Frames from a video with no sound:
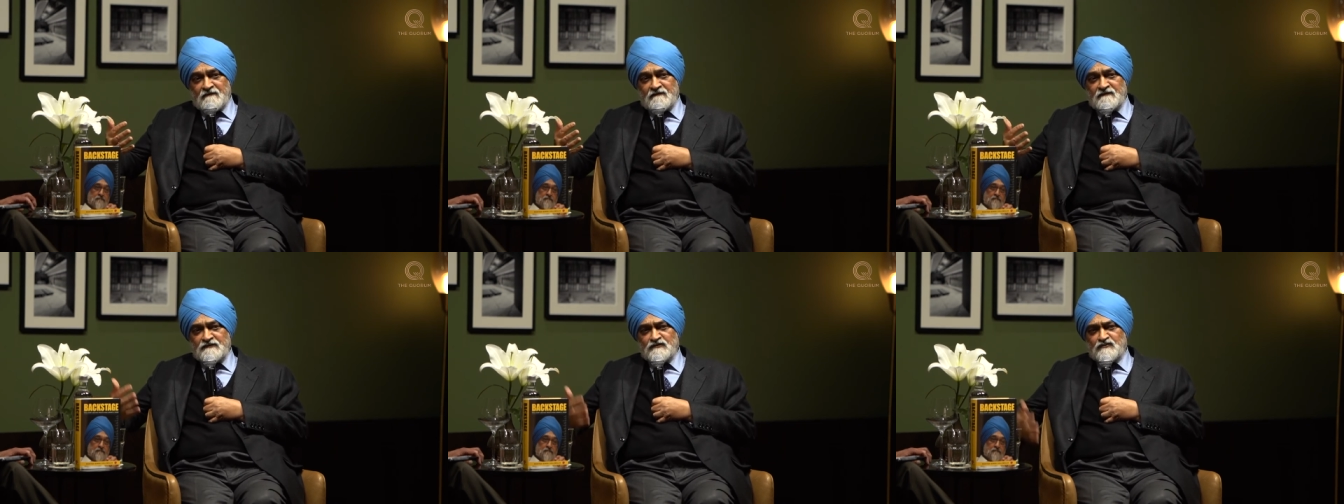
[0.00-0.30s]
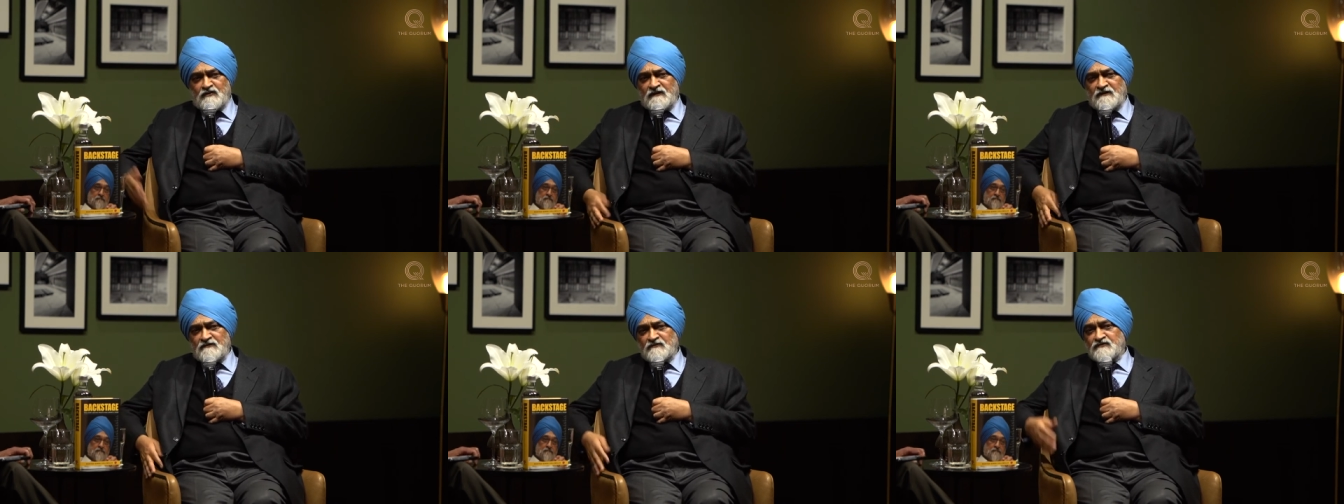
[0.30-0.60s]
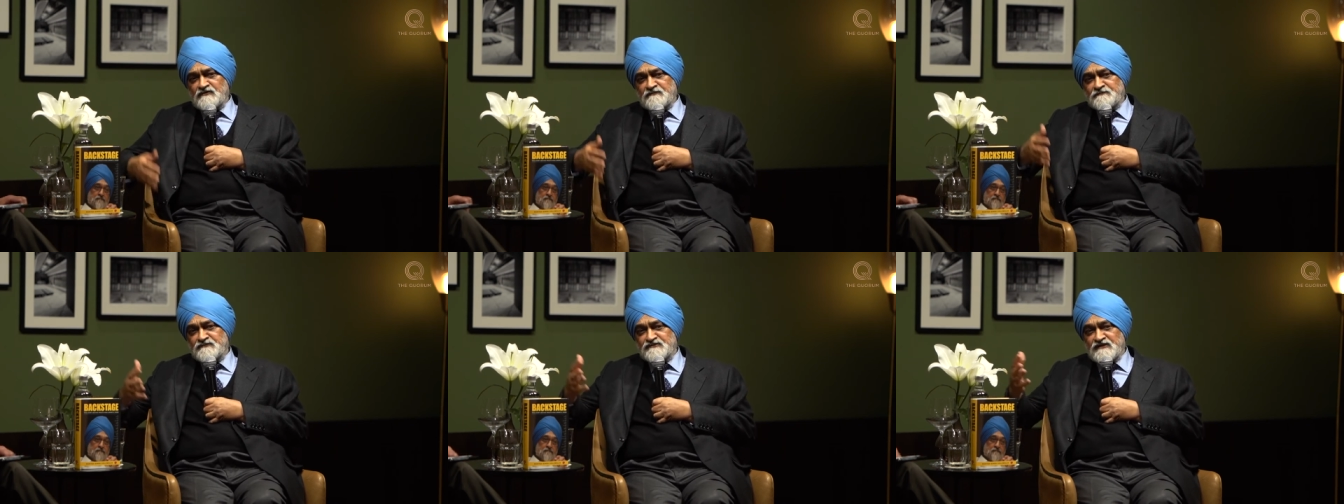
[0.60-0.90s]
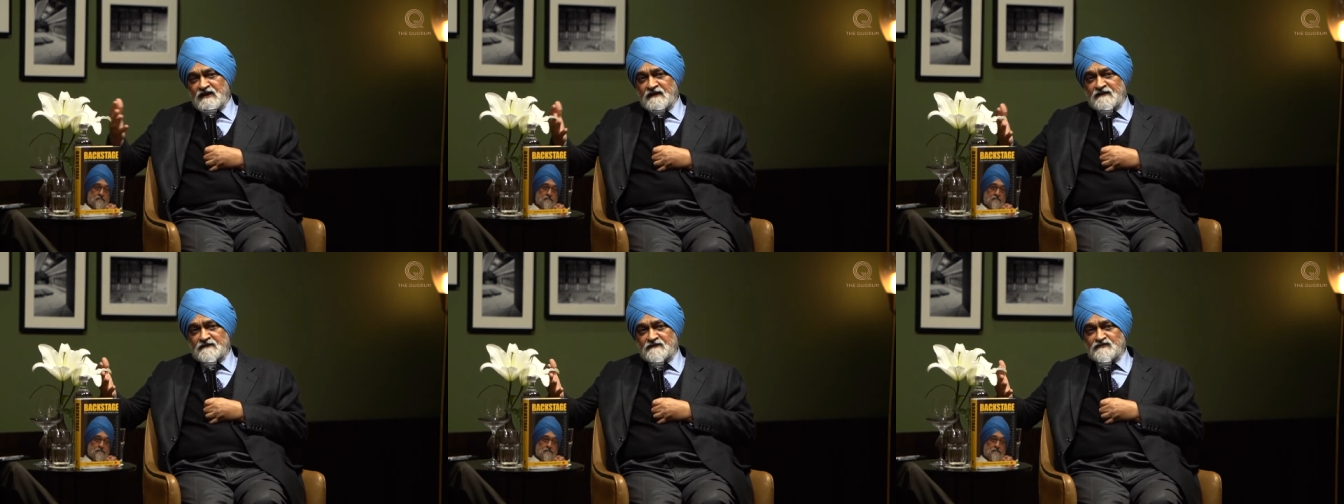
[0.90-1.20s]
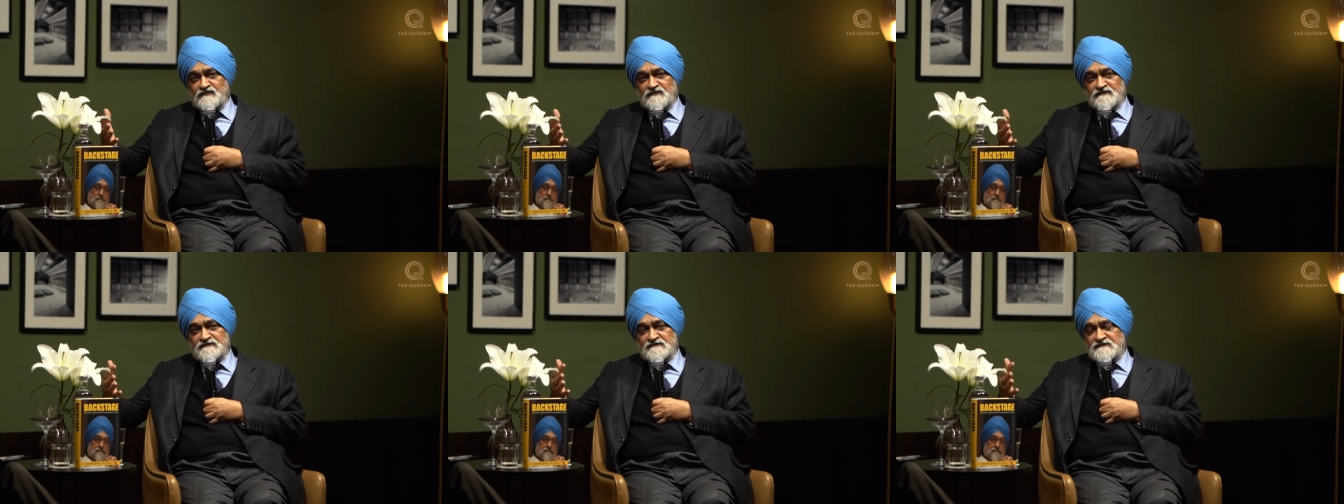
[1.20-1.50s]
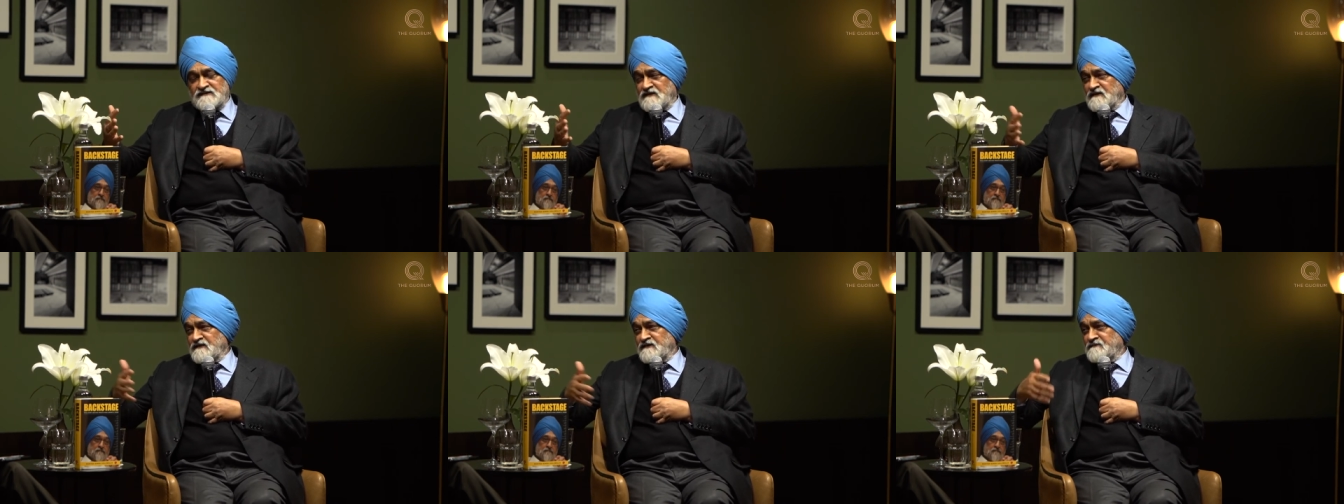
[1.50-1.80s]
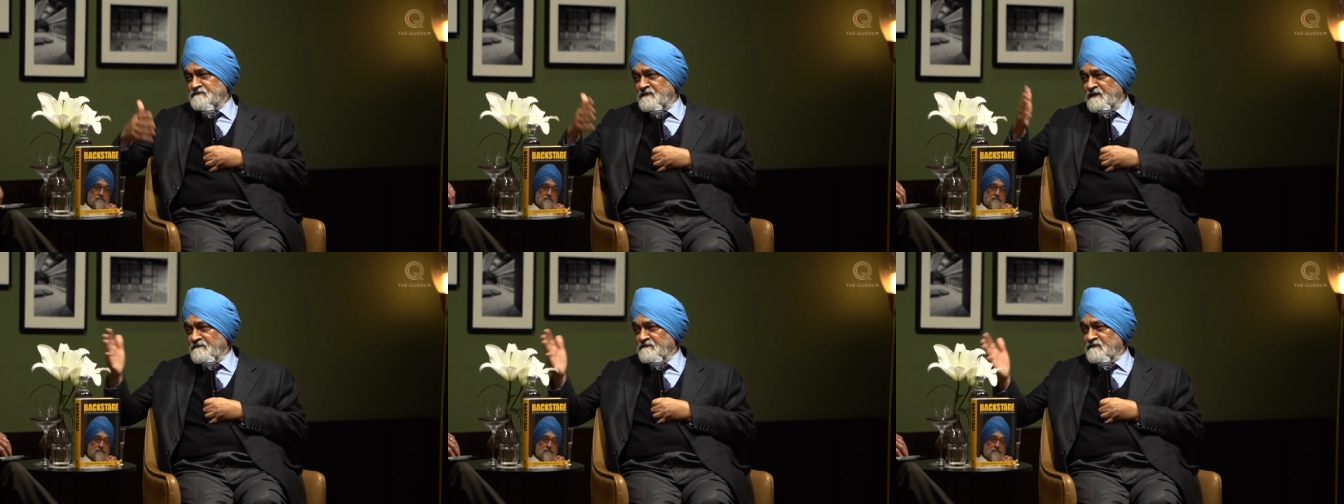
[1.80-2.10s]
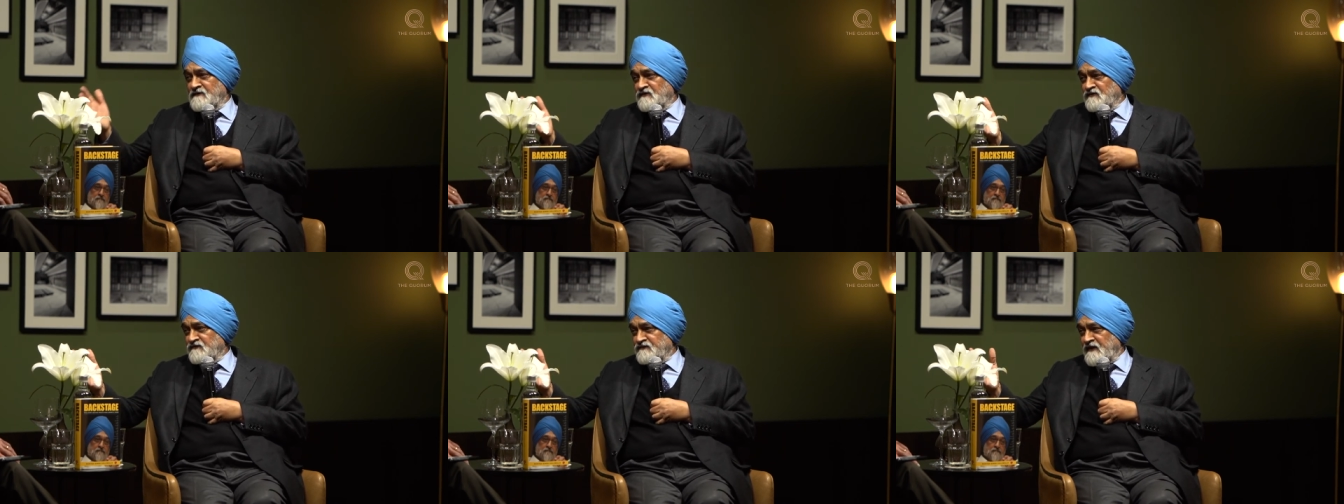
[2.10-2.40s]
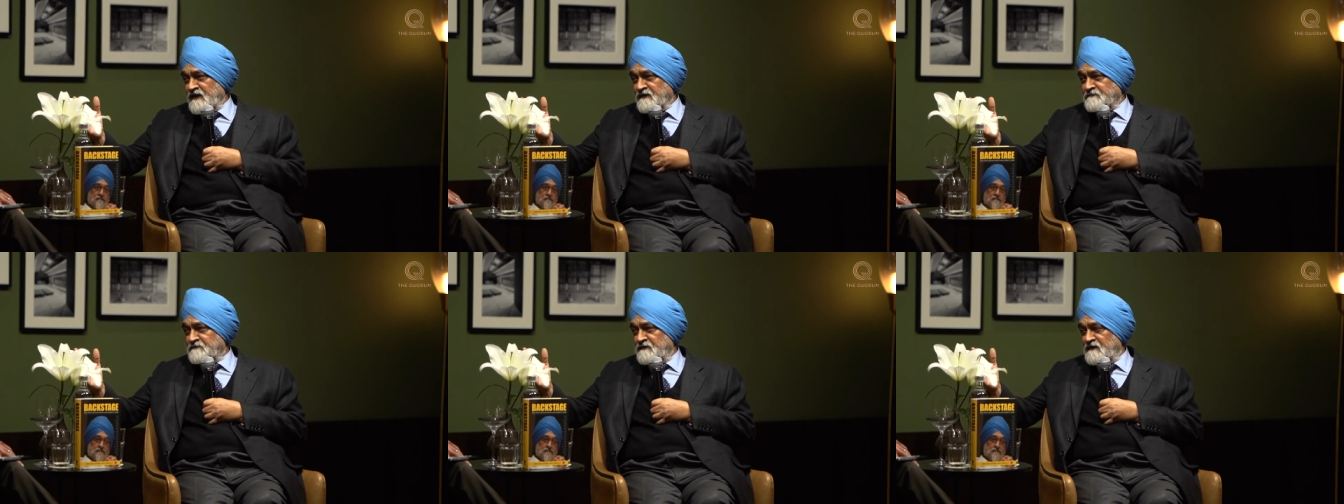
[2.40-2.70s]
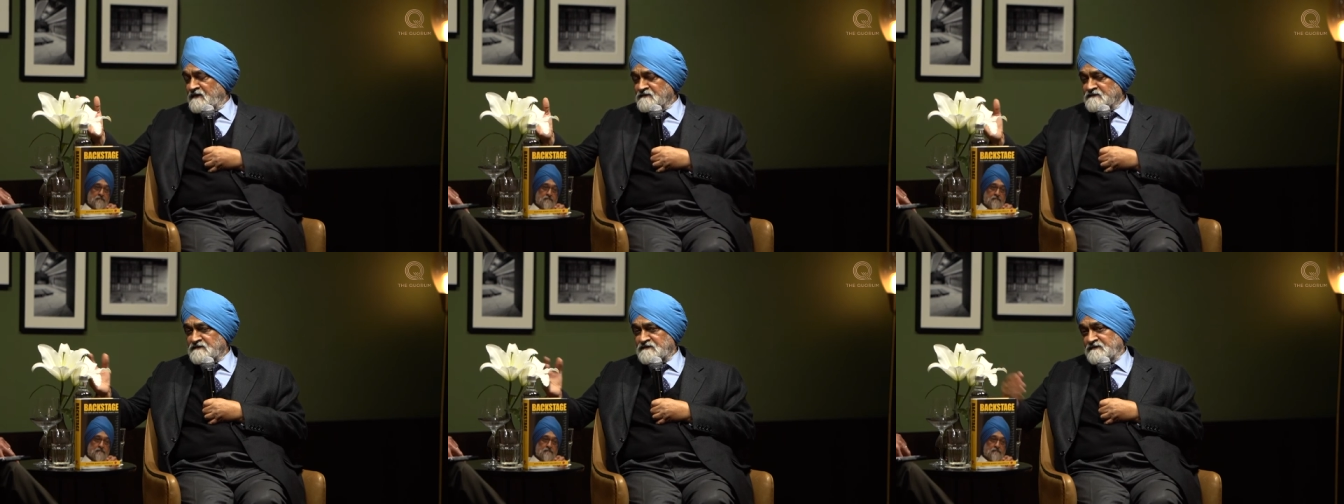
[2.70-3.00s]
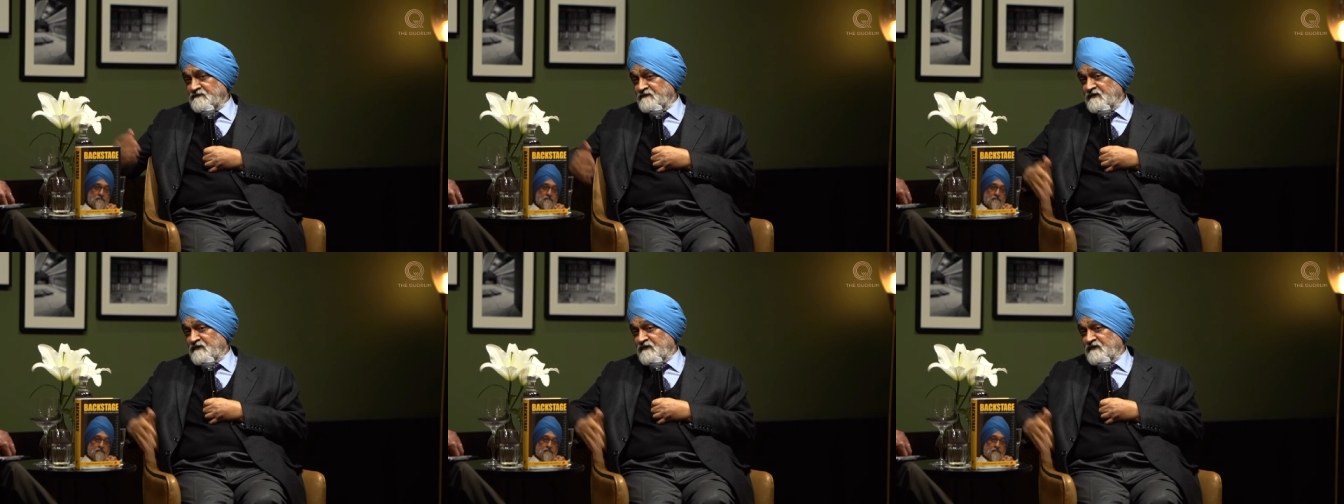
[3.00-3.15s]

you cannot object to a senior member of that party,